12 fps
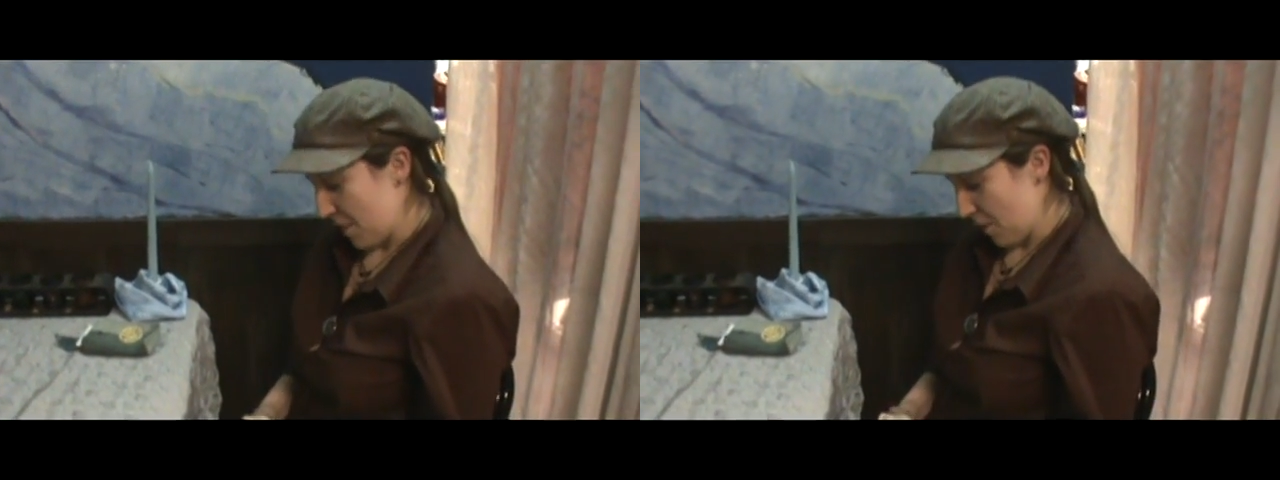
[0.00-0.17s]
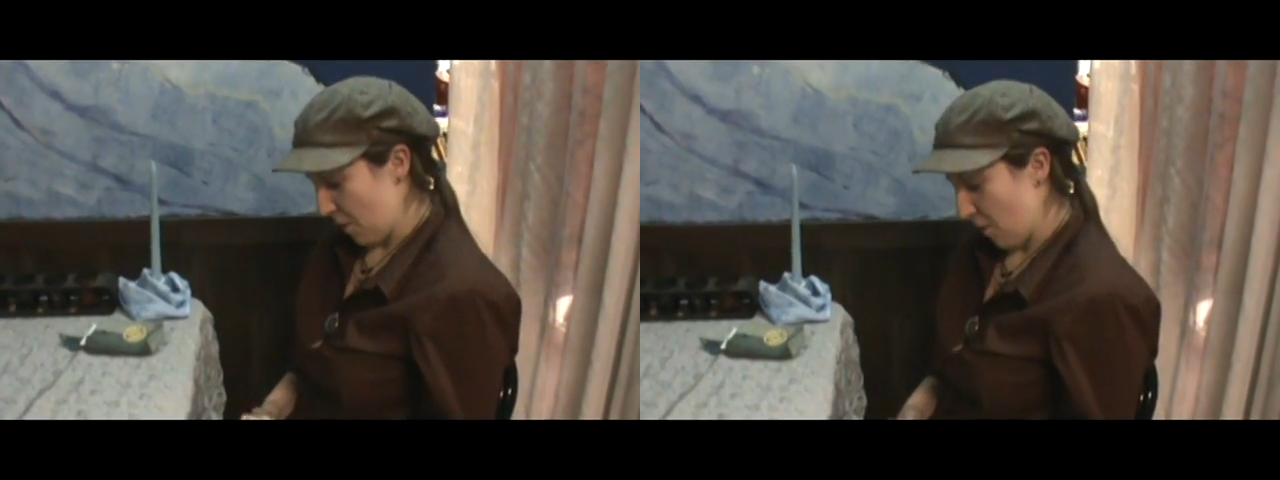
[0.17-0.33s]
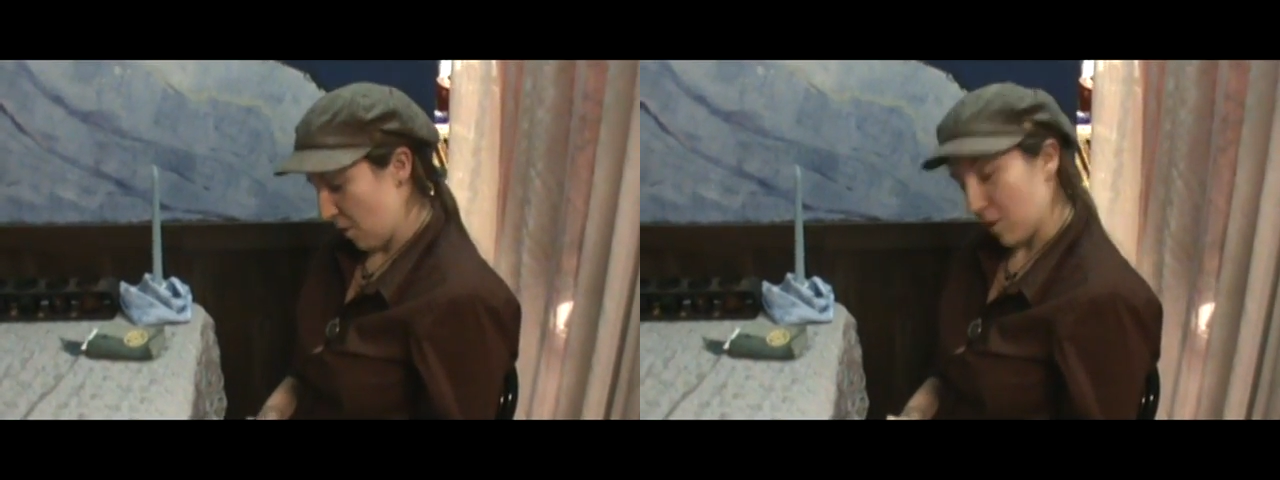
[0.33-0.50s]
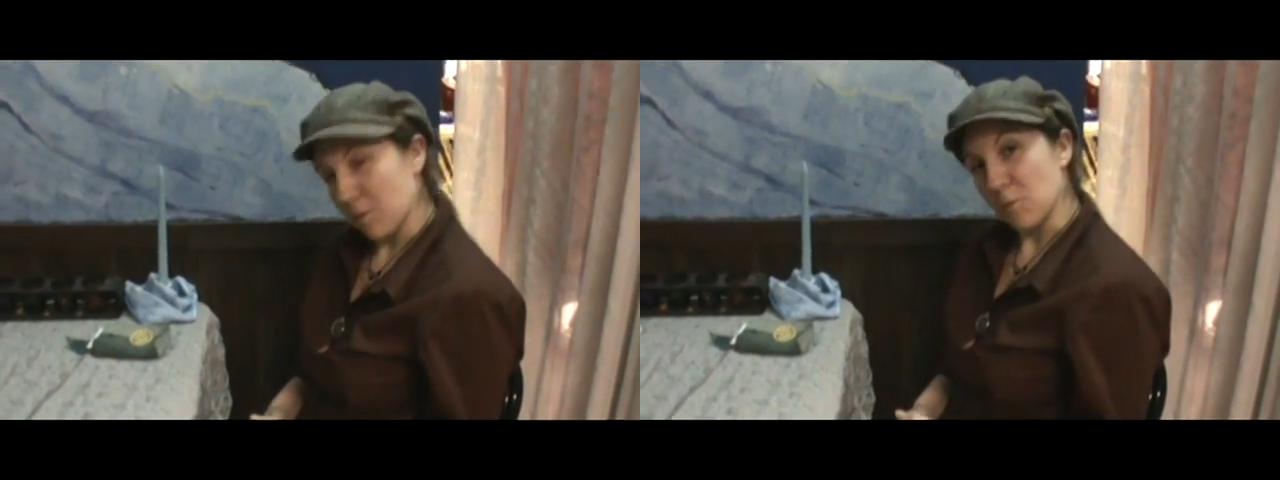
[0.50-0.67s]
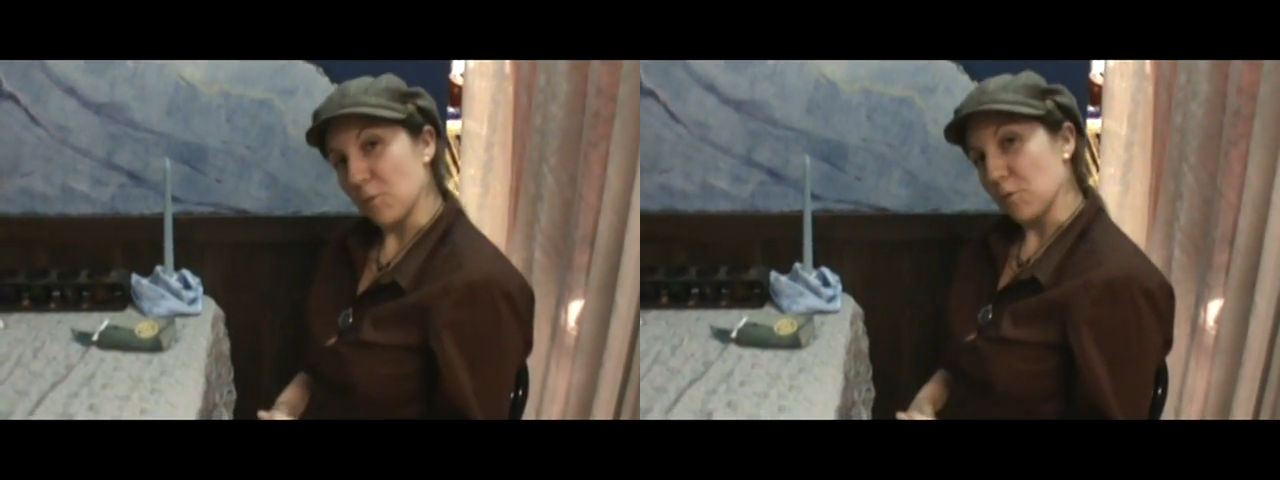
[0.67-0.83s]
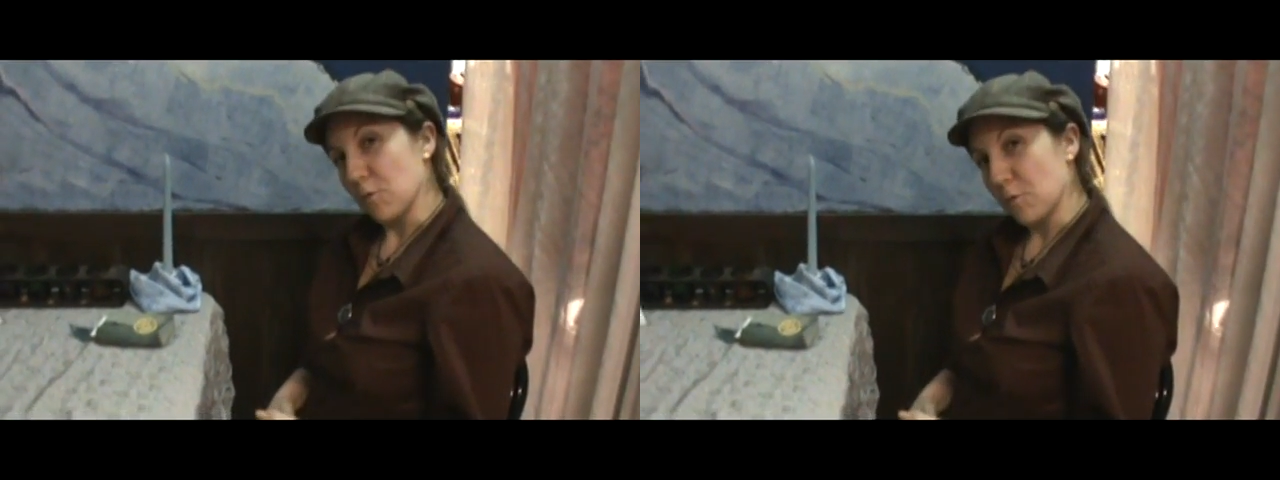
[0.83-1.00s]
there are
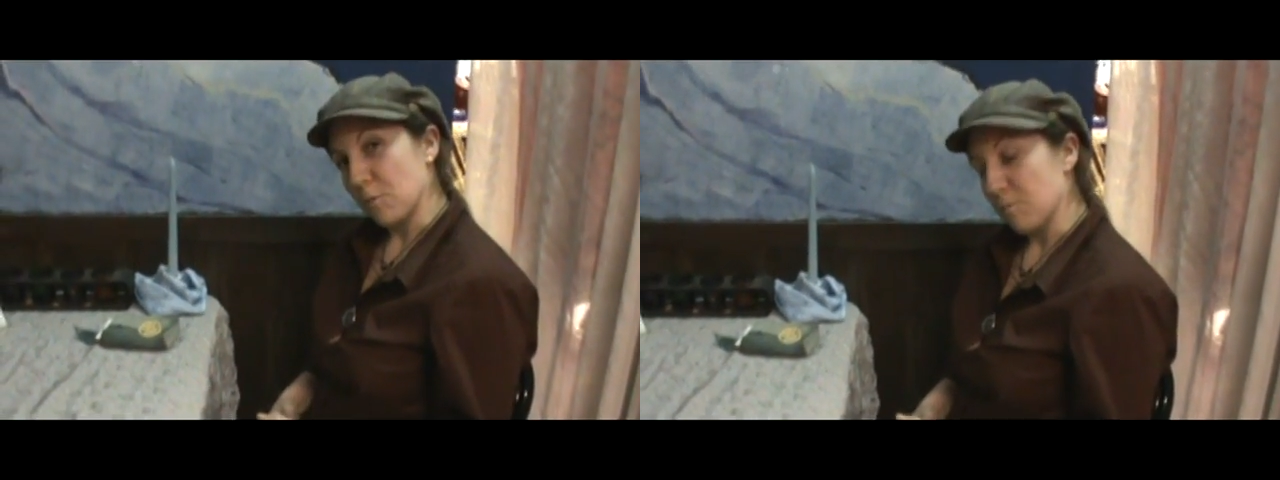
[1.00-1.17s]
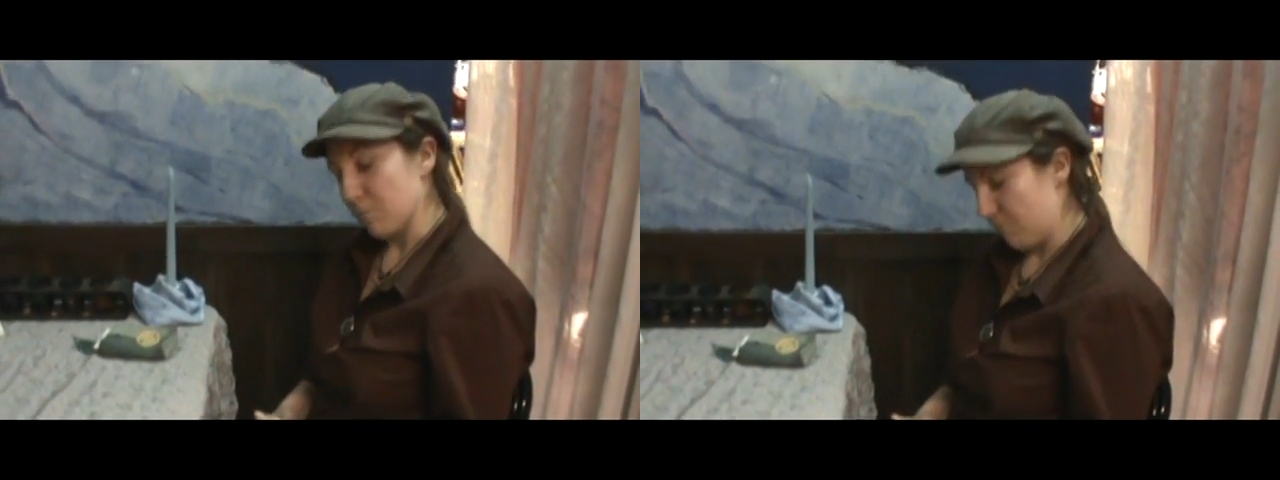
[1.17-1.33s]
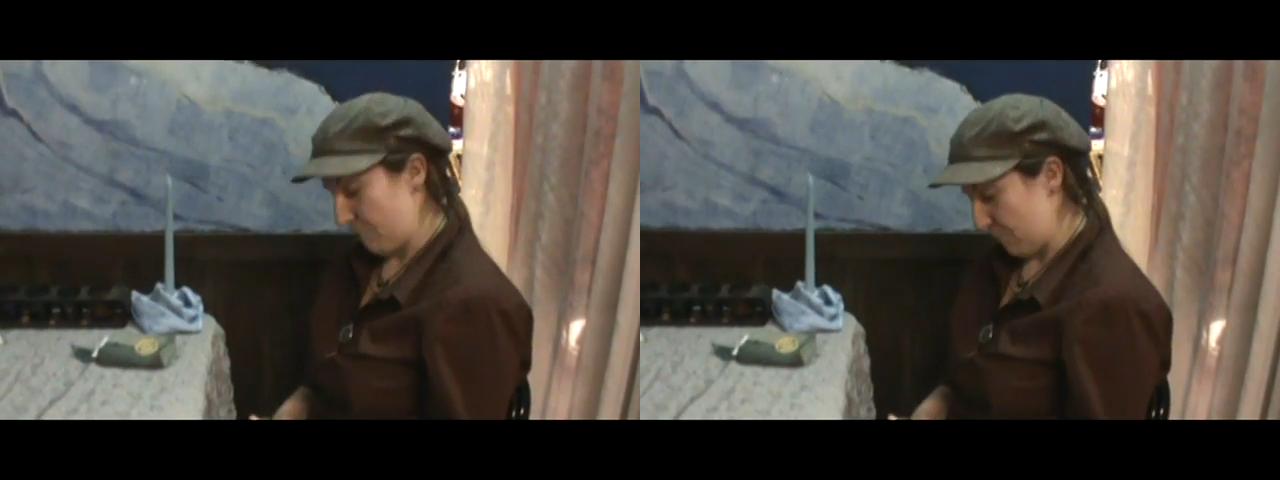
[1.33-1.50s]
some